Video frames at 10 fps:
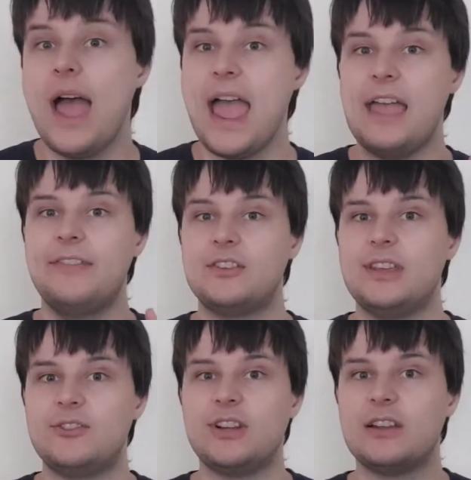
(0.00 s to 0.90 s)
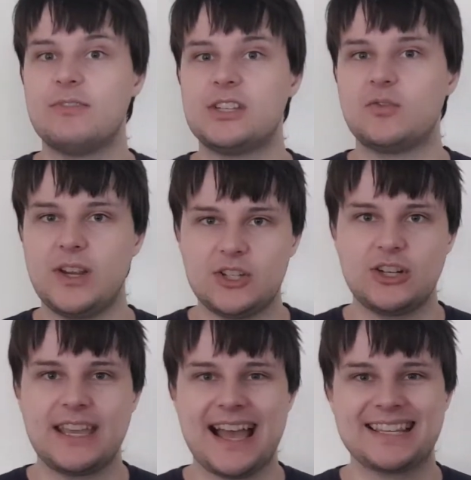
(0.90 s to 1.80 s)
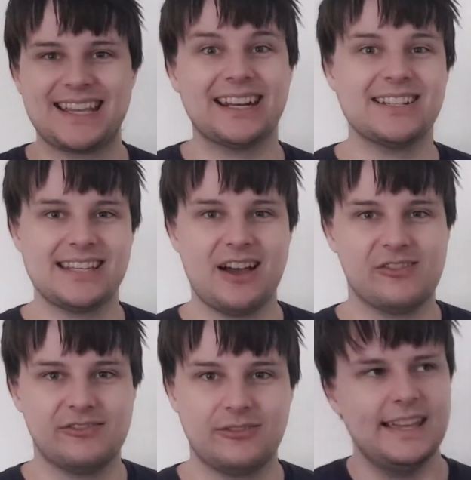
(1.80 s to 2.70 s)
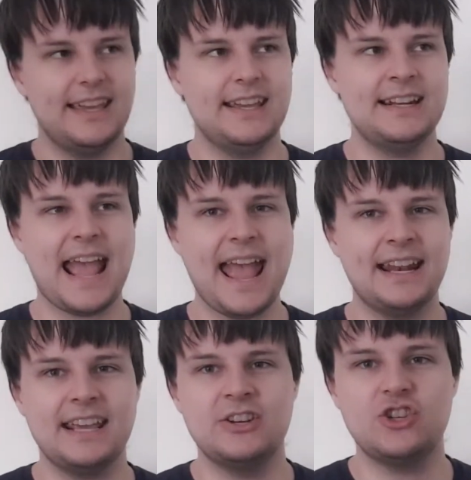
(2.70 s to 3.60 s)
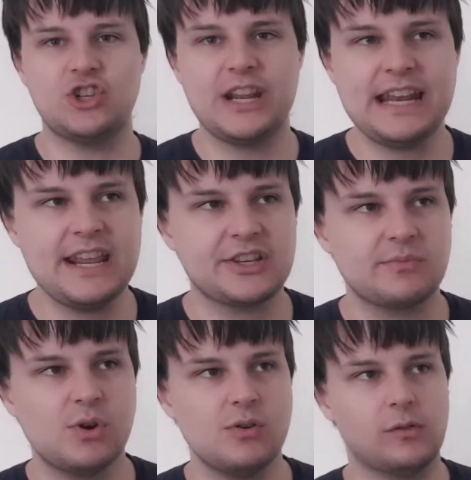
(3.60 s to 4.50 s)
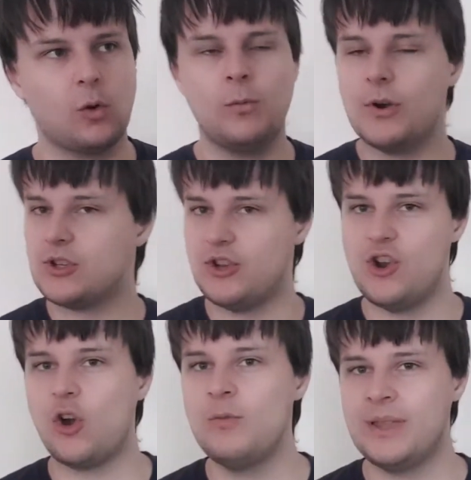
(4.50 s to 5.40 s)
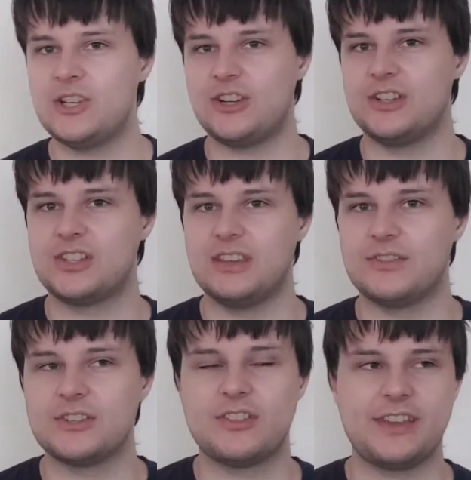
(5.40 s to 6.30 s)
and the titular resurrection casket itself. In an ingenious move, almost no mention is given to the